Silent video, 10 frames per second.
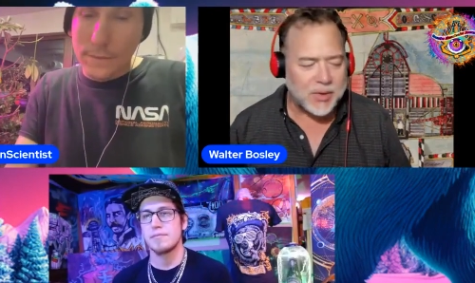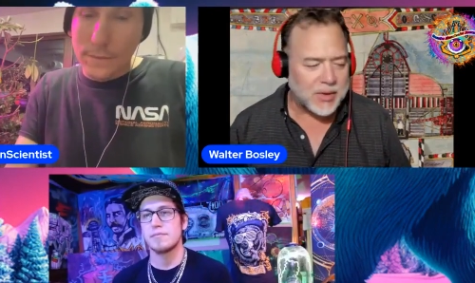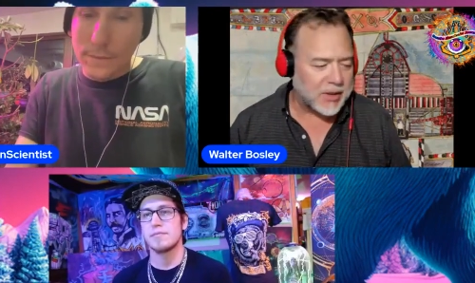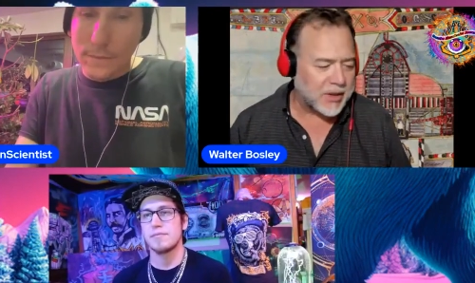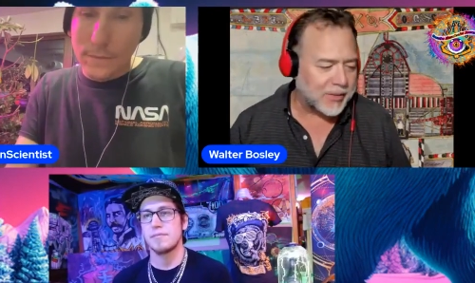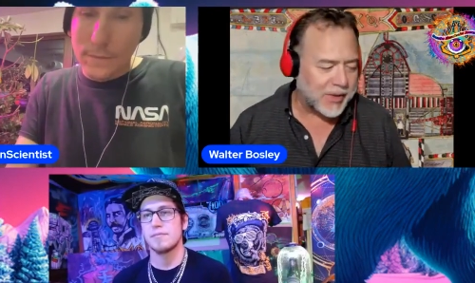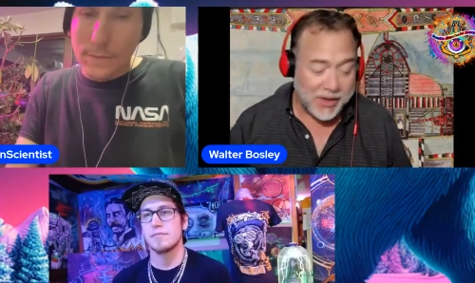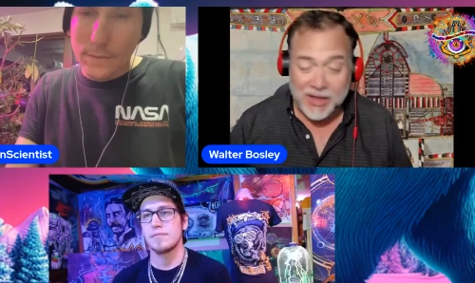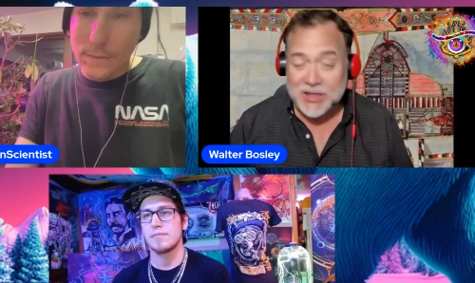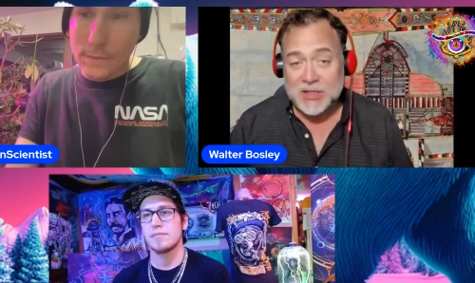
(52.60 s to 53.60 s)
Speaker 1: um, and
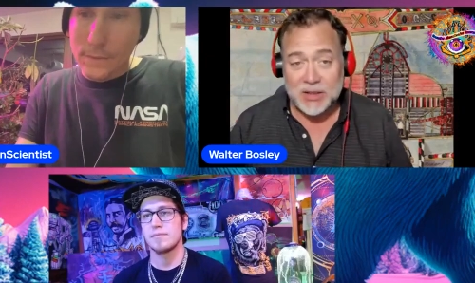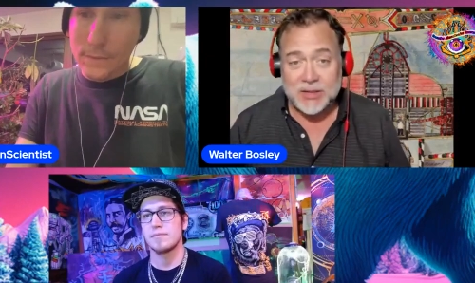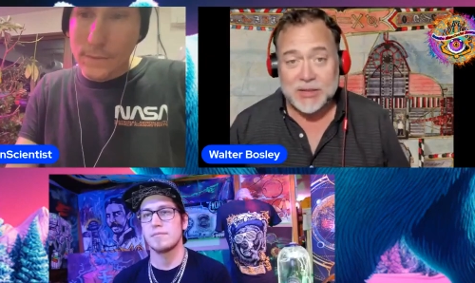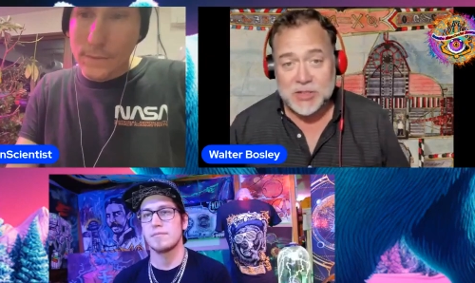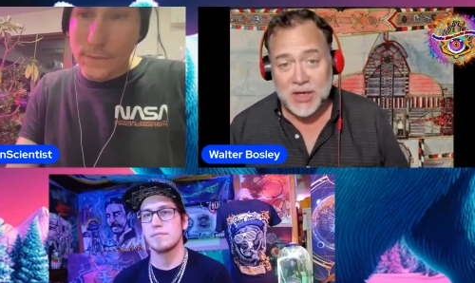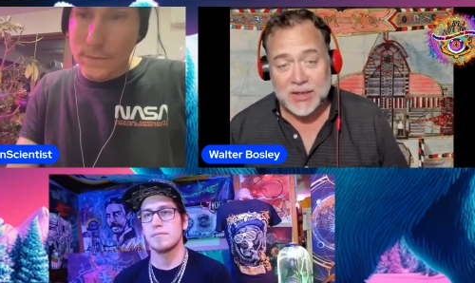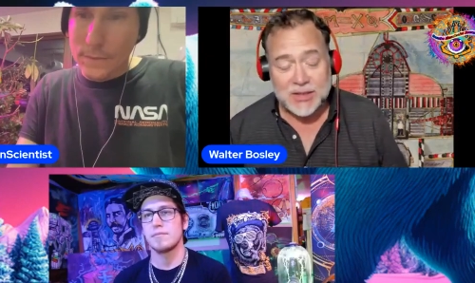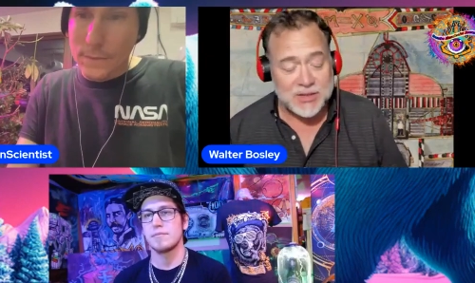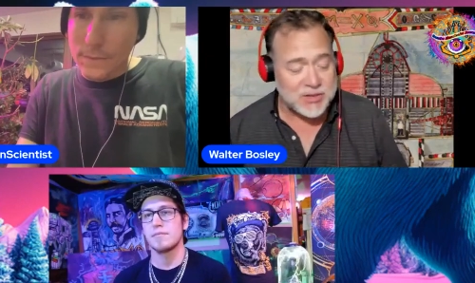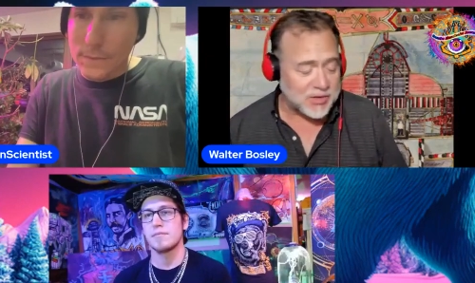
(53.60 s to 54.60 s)
occasionally the
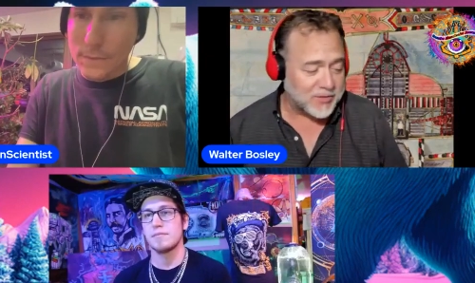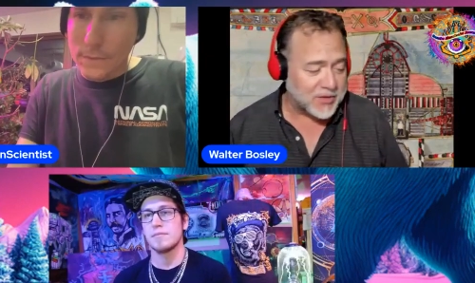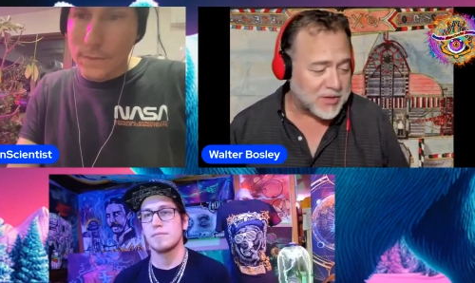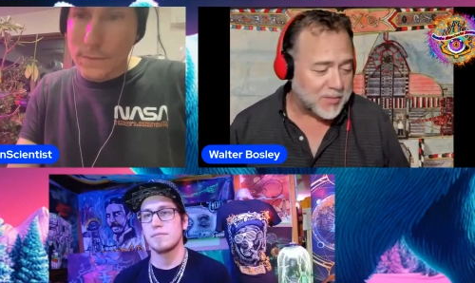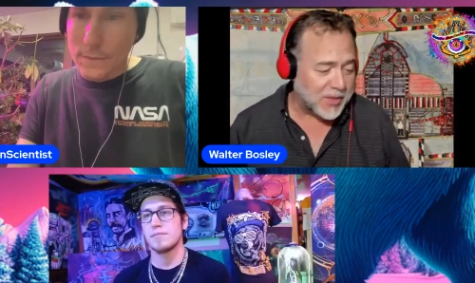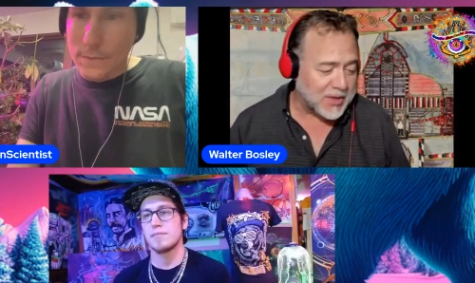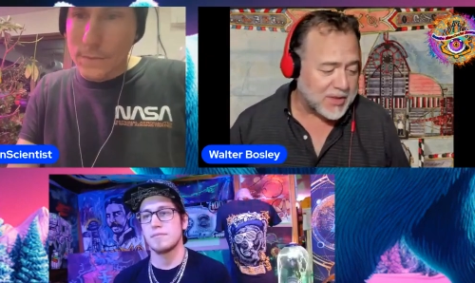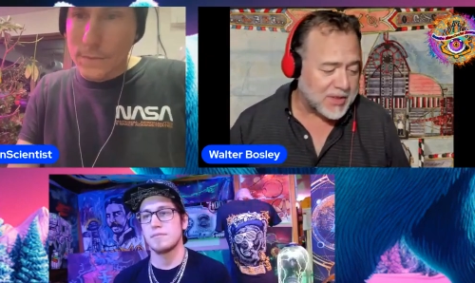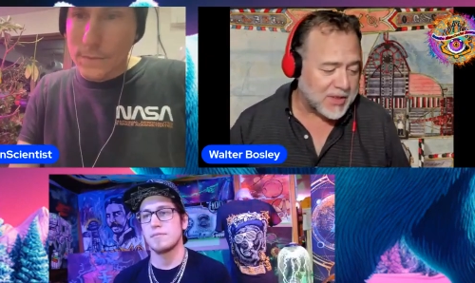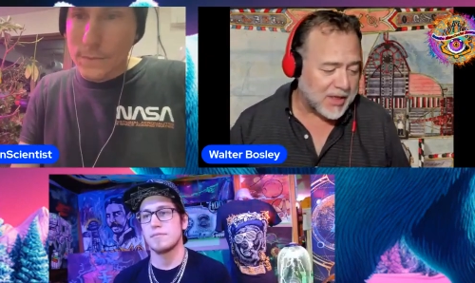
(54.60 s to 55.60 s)
Chinese service.
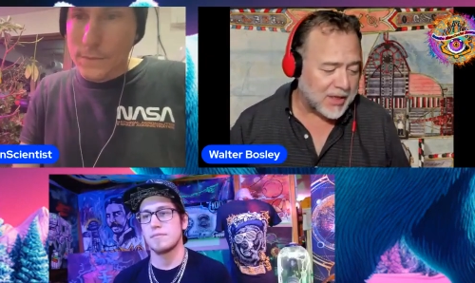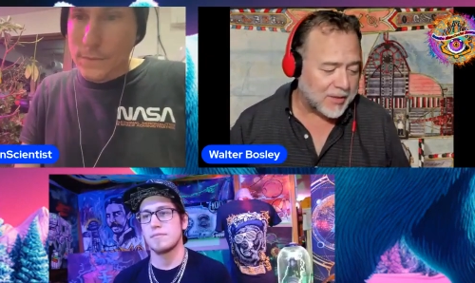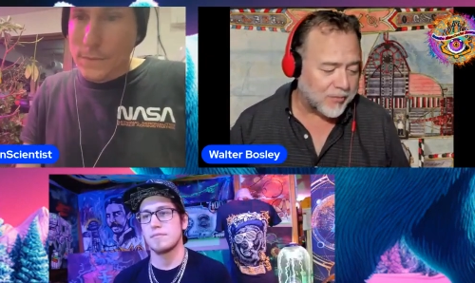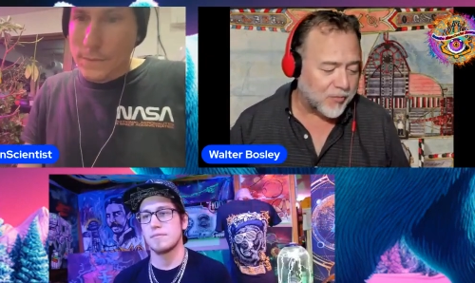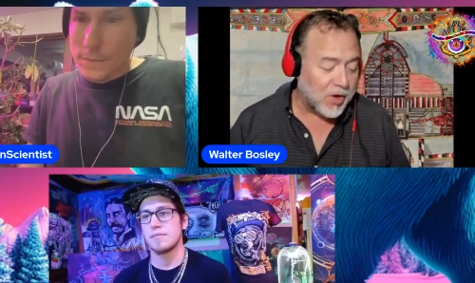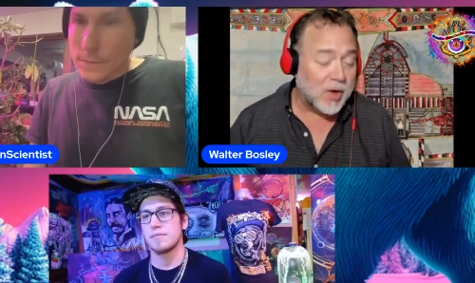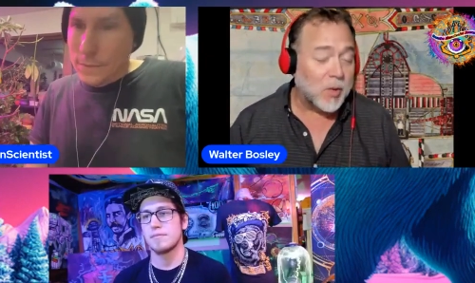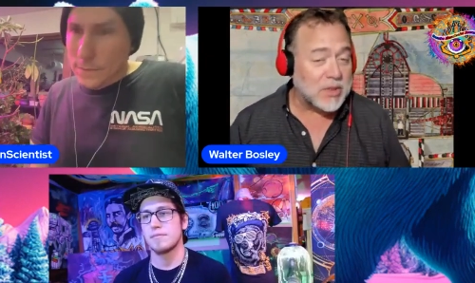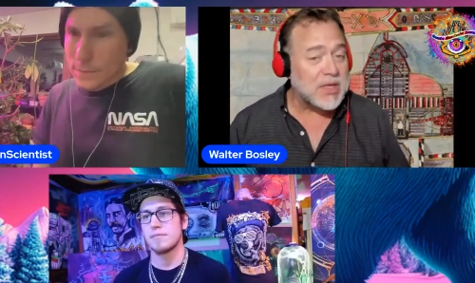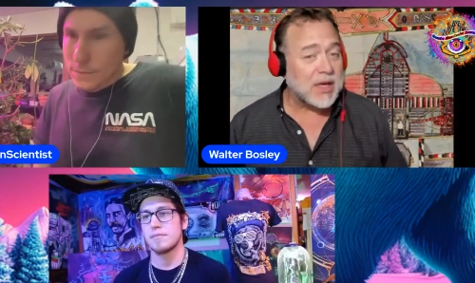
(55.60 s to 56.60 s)
But um,
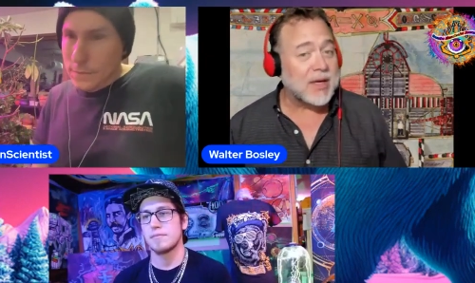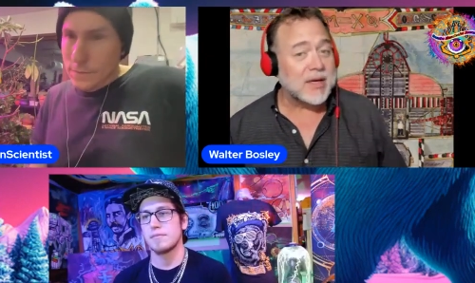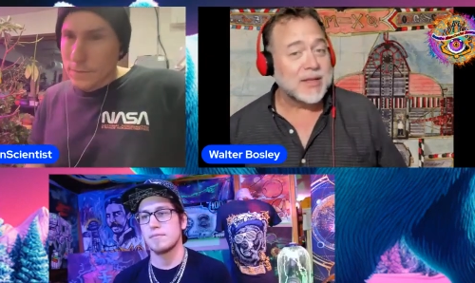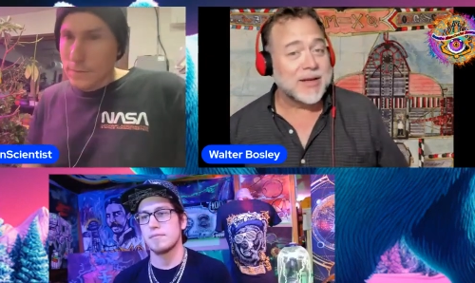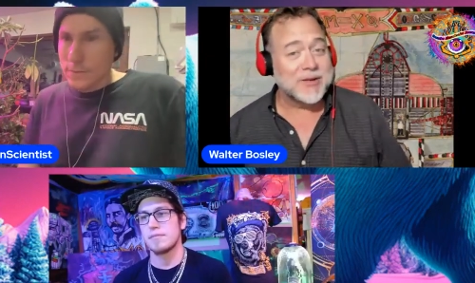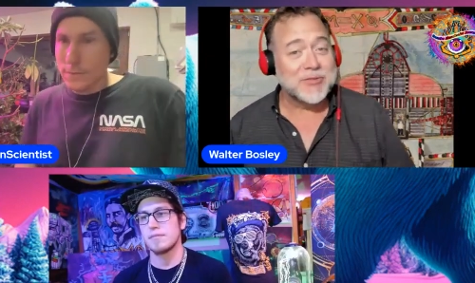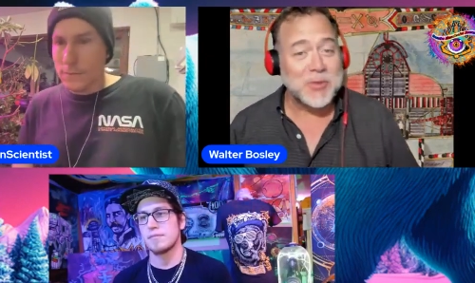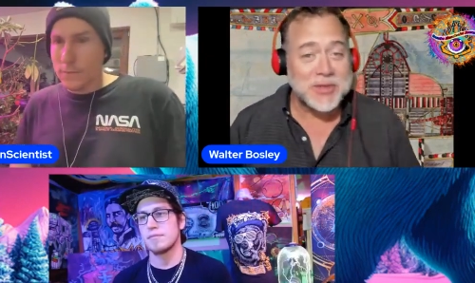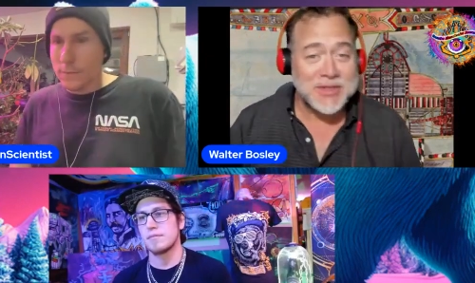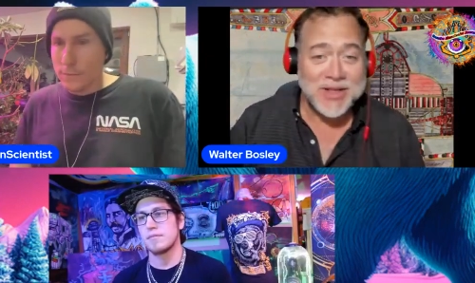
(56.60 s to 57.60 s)
once I got into the Air
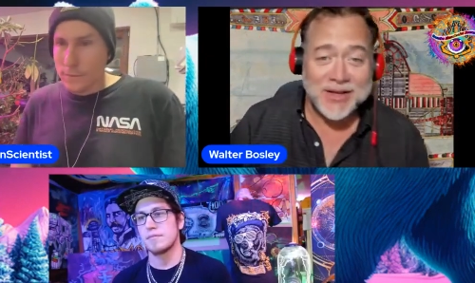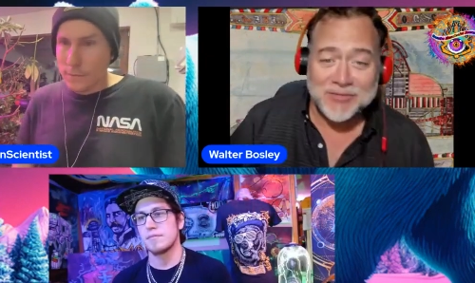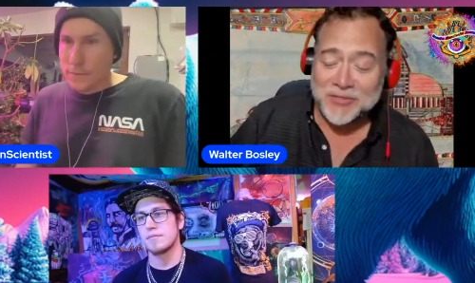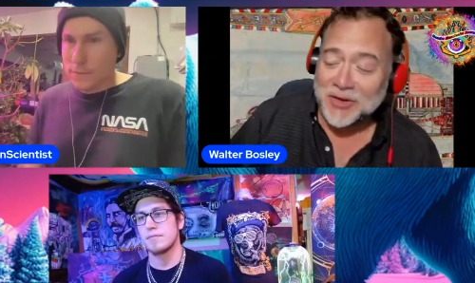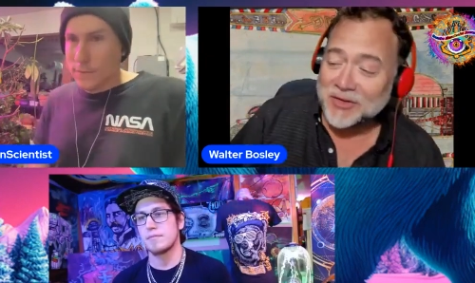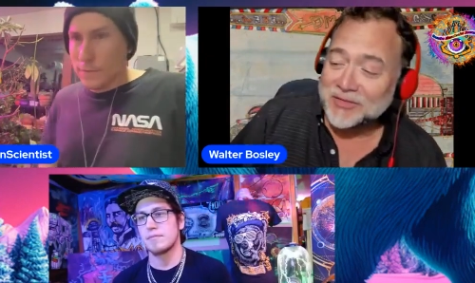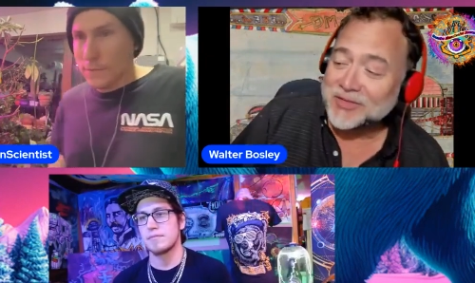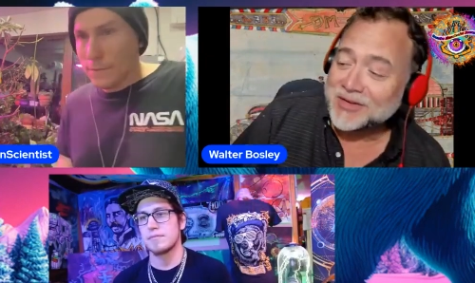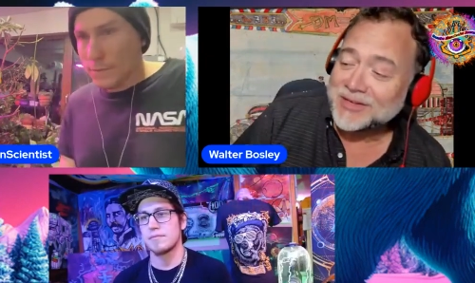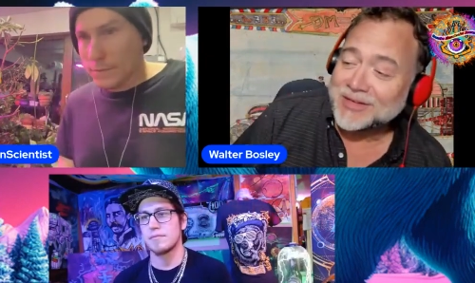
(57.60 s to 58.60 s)
Force, that
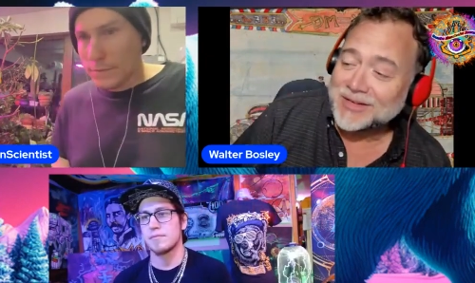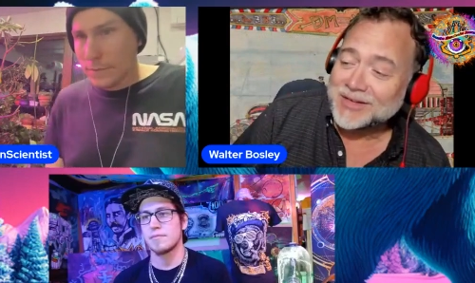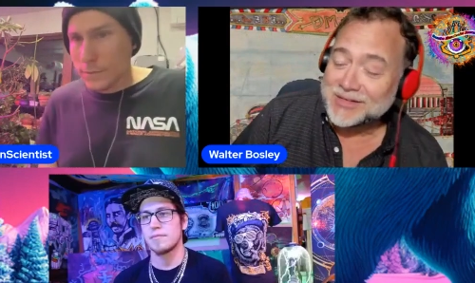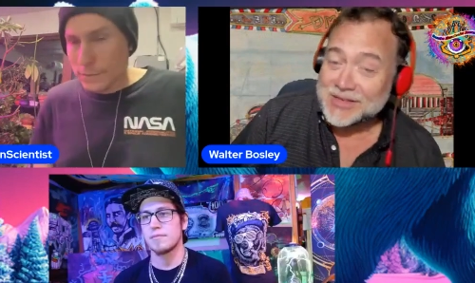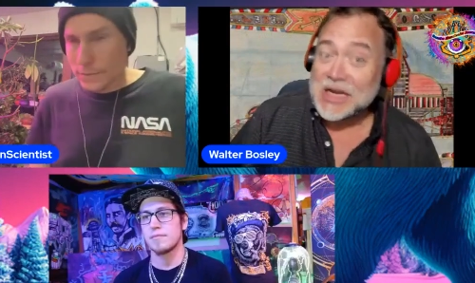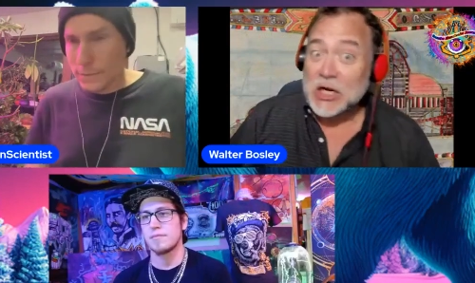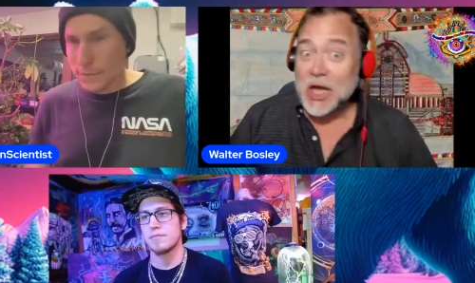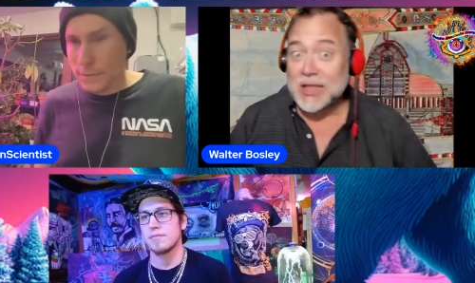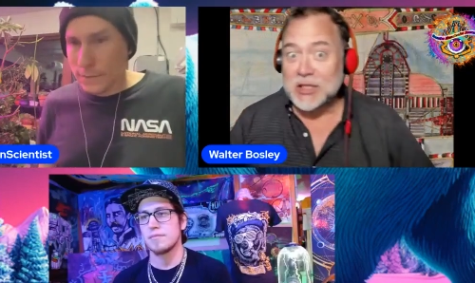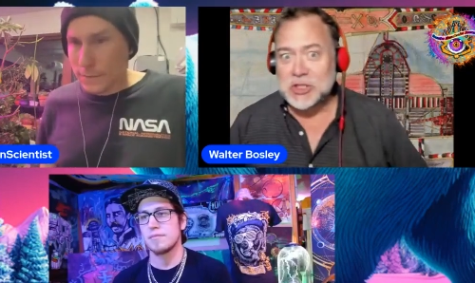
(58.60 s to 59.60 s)
involved
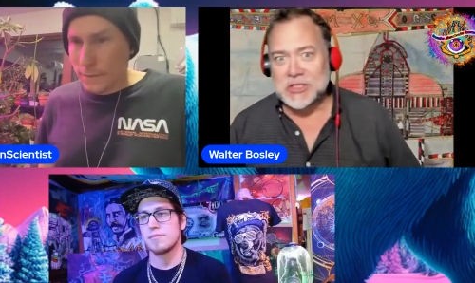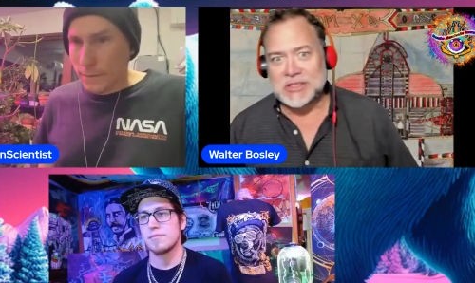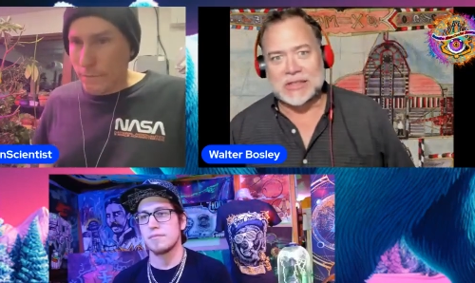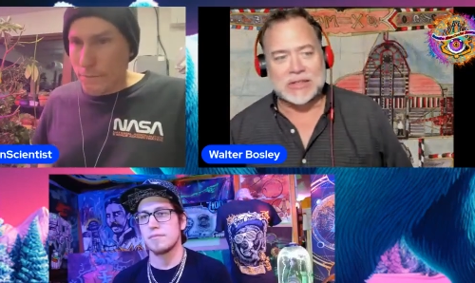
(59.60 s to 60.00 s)
technology.